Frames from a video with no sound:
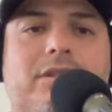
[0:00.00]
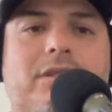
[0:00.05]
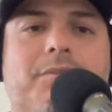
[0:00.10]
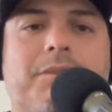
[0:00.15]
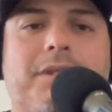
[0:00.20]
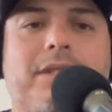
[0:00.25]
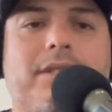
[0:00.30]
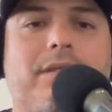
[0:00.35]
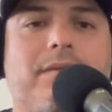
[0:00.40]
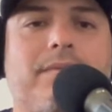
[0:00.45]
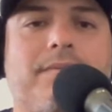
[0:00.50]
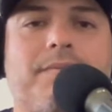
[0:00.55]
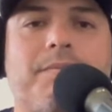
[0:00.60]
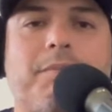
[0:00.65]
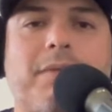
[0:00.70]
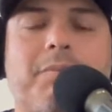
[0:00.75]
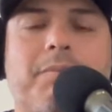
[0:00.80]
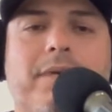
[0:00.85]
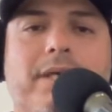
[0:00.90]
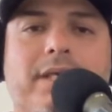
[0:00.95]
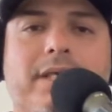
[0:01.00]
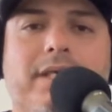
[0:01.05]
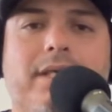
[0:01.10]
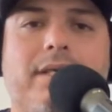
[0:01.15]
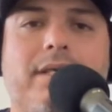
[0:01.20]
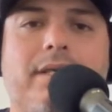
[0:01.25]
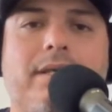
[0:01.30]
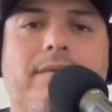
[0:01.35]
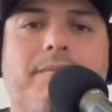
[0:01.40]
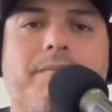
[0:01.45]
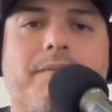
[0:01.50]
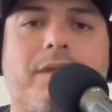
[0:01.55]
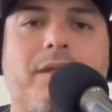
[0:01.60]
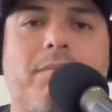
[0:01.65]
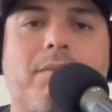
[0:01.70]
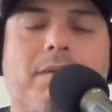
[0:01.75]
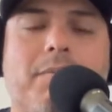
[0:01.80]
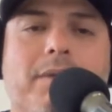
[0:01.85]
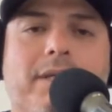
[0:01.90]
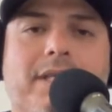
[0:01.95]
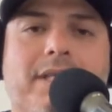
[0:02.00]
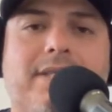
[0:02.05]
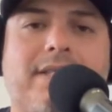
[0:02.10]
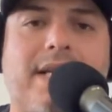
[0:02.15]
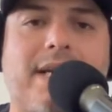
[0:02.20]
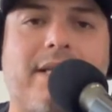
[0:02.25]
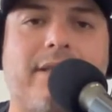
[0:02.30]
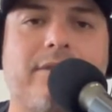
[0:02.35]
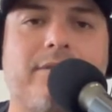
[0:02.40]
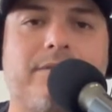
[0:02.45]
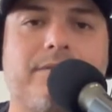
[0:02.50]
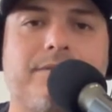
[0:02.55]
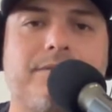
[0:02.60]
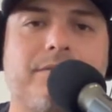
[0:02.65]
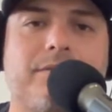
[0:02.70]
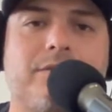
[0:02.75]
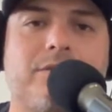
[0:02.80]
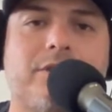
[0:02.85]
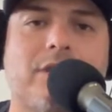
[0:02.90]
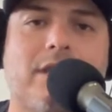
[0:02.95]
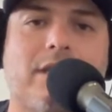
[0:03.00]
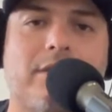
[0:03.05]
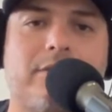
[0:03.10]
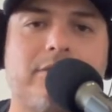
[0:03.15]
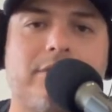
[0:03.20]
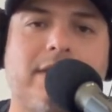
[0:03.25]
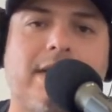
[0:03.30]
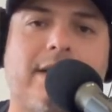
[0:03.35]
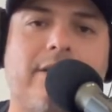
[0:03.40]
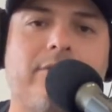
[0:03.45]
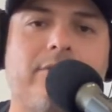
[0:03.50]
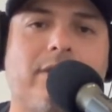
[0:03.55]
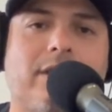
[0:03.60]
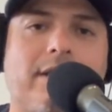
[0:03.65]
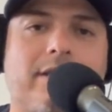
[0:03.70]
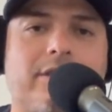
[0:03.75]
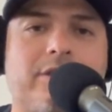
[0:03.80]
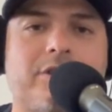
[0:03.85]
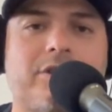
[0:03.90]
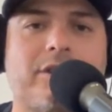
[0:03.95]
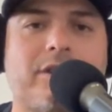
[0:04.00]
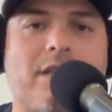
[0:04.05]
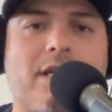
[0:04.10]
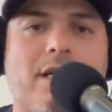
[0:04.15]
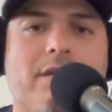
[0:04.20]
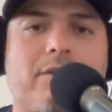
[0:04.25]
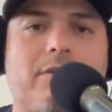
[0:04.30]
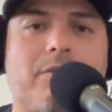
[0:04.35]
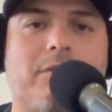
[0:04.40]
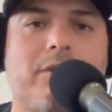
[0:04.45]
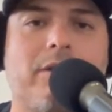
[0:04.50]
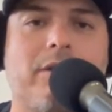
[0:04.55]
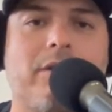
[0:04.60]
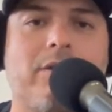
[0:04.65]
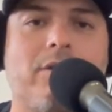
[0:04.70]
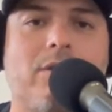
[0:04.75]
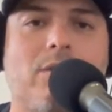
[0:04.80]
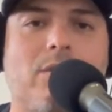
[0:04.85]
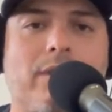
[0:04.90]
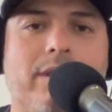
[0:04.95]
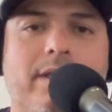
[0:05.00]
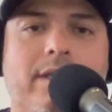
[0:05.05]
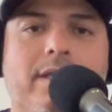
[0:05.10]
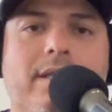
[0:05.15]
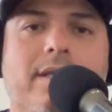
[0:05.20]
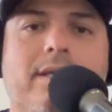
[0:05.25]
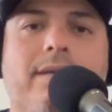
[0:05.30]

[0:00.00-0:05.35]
I mean, my buddy Daniel, shout out to Daniel out in Chicago, Illinois.